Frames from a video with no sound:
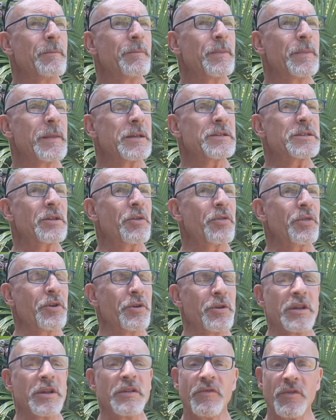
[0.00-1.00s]
It's the
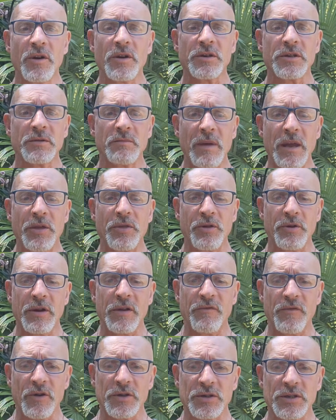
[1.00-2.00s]
31st. May
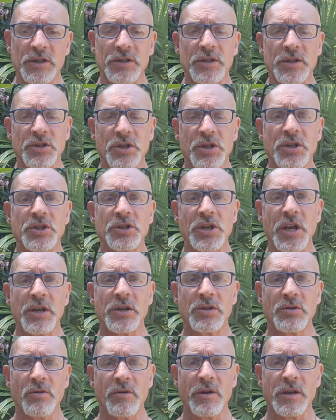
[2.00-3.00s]
31st is the She Shed
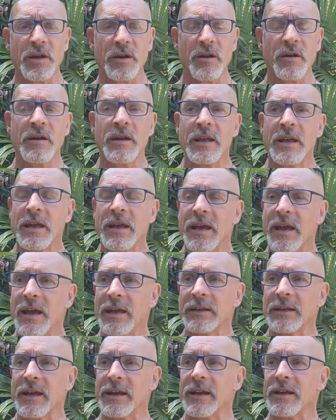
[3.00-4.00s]
tour here.
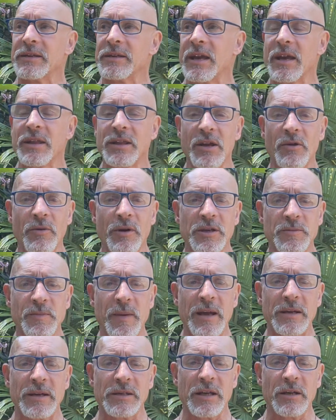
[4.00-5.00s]
And like I say, I think we're
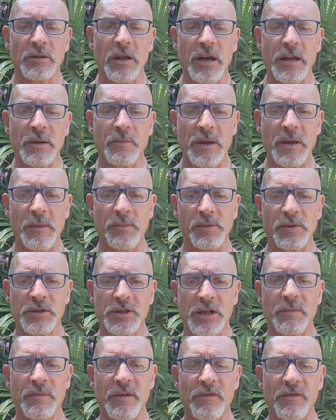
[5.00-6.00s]
expecting a lot of people. It's
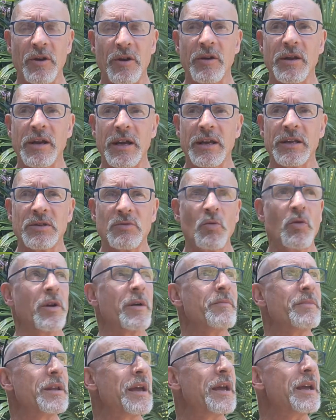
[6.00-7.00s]
going to be a very nice,
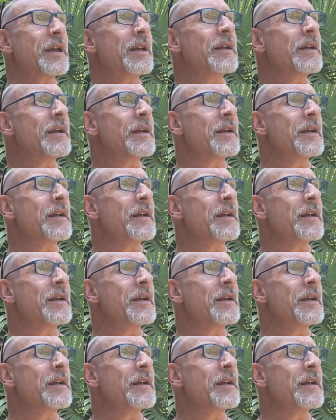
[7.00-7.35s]
warm day.